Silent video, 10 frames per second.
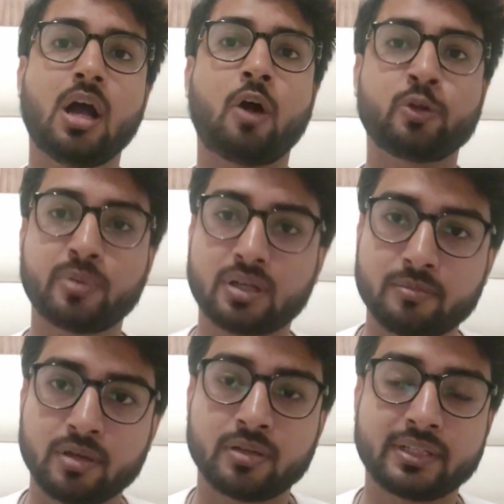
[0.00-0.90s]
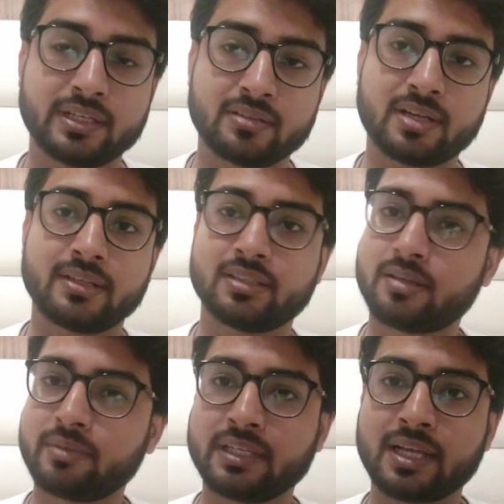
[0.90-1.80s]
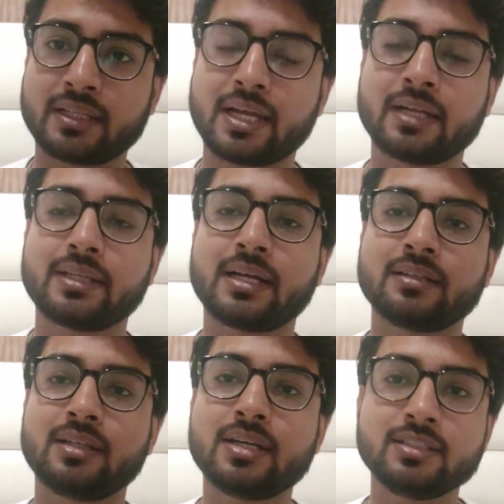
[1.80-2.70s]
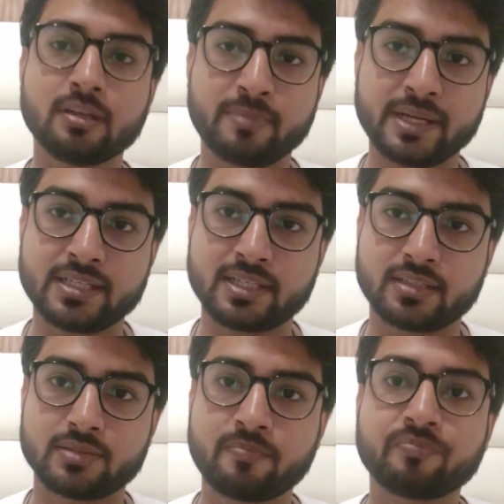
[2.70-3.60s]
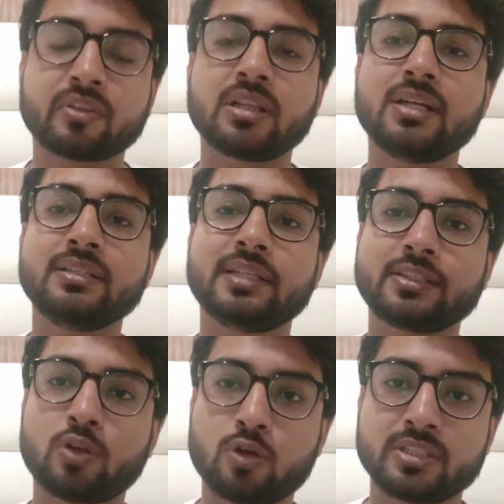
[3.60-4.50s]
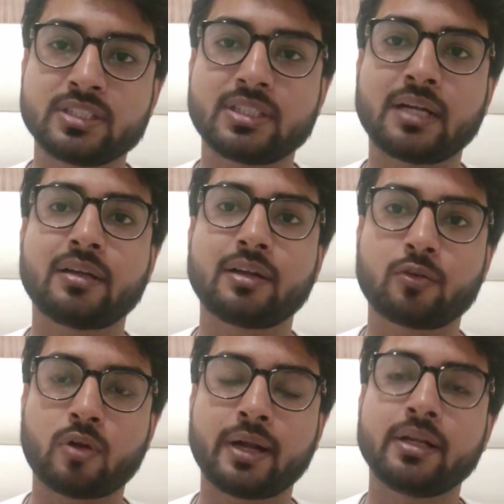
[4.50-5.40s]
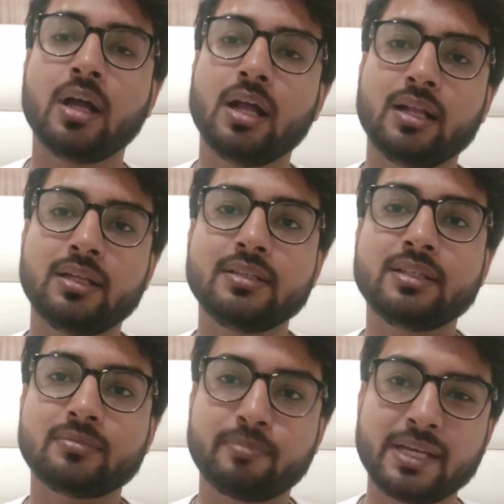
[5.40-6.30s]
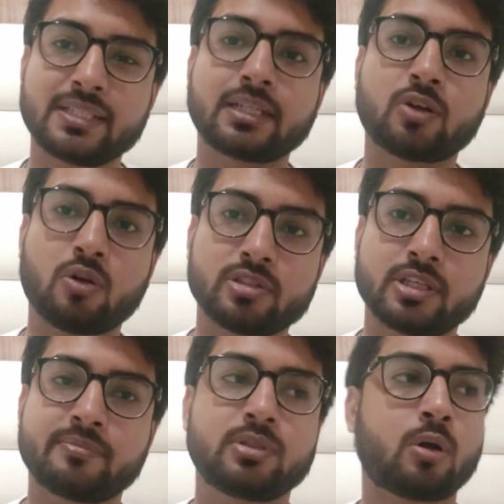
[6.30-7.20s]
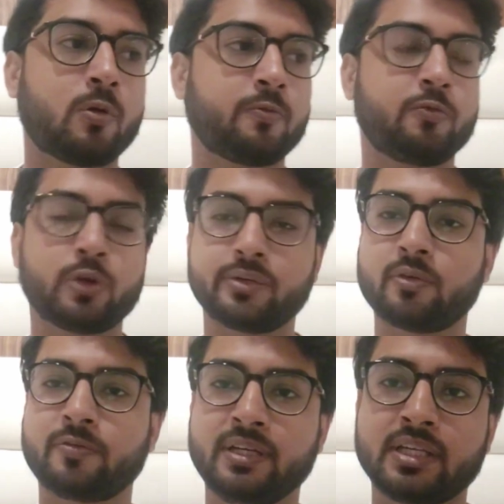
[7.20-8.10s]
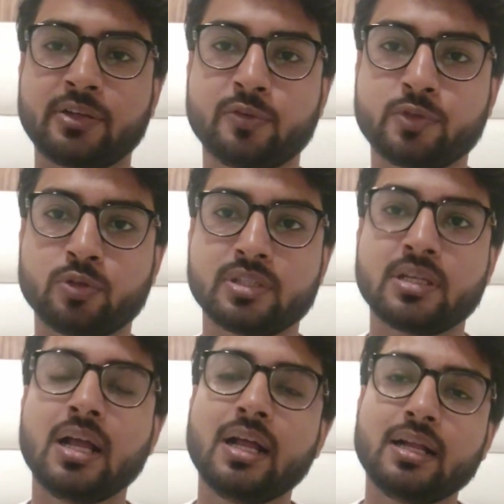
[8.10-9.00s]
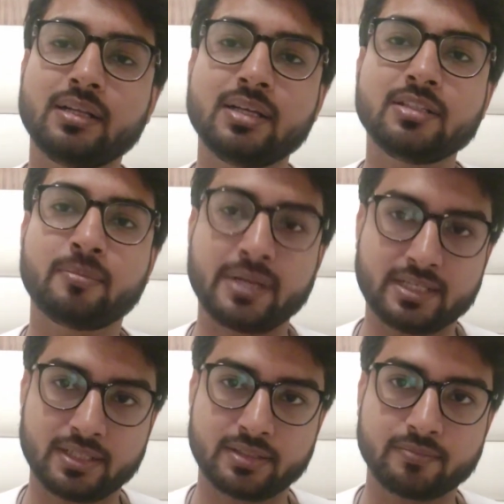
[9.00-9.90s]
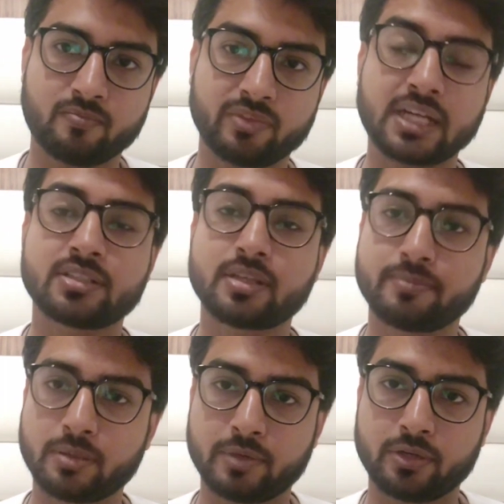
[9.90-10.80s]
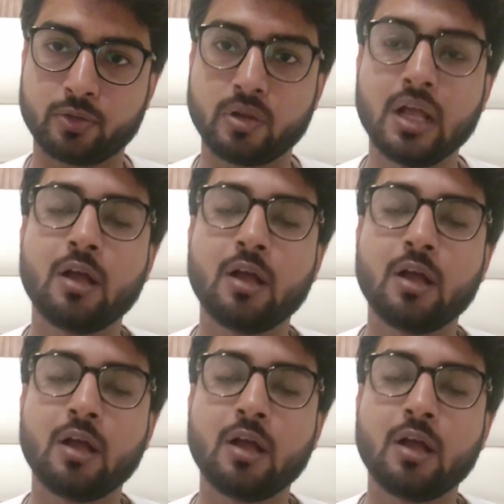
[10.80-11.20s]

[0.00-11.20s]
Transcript: How to become a data scientist? Something like that. And learn the basics. Learn the technologies that are required. Learn the basic concepts of whatever field that you've chosen. Learn the basics. That's step number 2.